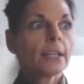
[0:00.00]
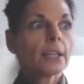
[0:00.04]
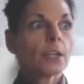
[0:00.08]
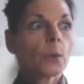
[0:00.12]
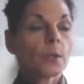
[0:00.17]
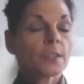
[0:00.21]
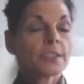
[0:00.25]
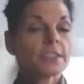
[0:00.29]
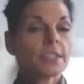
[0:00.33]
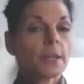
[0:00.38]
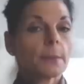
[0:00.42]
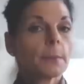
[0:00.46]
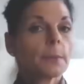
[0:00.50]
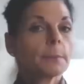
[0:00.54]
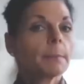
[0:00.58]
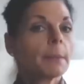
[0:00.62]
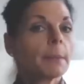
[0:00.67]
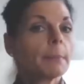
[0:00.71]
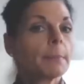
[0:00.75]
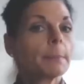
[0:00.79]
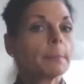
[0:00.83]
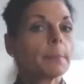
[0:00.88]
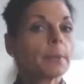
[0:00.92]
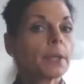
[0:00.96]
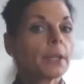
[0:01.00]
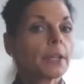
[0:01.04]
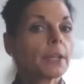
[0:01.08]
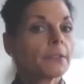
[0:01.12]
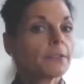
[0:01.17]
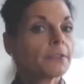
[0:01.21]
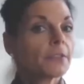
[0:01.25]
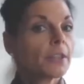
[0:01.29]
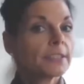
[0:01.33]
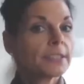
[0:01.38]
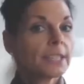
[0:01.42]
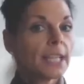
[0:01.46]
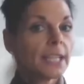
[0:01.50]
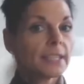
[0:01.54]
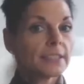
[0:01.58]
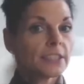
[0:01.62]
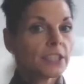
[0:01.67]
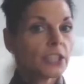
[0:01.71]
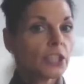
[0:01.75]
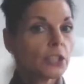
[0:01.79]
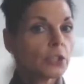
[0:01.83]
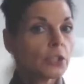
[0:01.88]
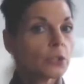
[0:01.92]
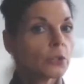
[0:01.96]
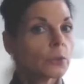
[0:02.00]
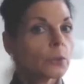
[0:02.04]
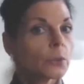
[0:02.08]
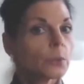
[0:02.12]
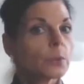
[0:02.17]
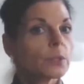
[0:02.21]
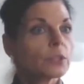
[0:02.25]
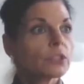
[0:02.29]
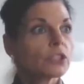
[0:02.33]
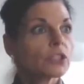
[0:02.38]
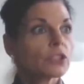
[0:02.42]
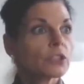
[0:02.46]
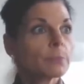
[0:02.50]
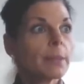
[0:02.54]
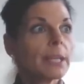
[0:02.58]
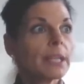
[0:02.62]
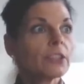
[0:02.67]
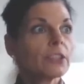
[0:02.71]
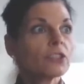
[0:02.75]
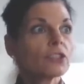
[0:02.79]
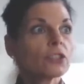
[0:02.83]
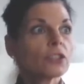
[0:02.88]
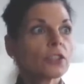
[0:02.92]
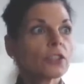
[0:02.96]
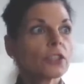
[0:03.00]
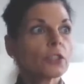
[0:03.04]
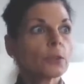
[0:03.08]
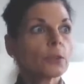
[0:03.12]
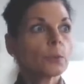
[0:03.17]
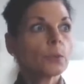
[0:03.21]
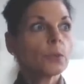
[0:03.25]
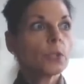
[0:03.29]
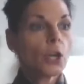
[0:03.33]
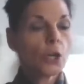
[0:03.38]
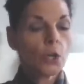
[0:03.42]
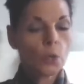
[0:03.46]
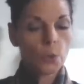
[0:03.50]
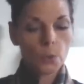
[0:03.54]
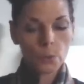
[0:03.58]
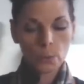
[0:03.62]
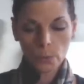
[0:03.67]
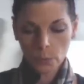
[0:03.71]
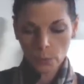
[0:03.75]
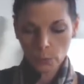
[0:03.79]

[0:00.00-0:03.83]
or someone may be putting a front on to you. Just make sure you know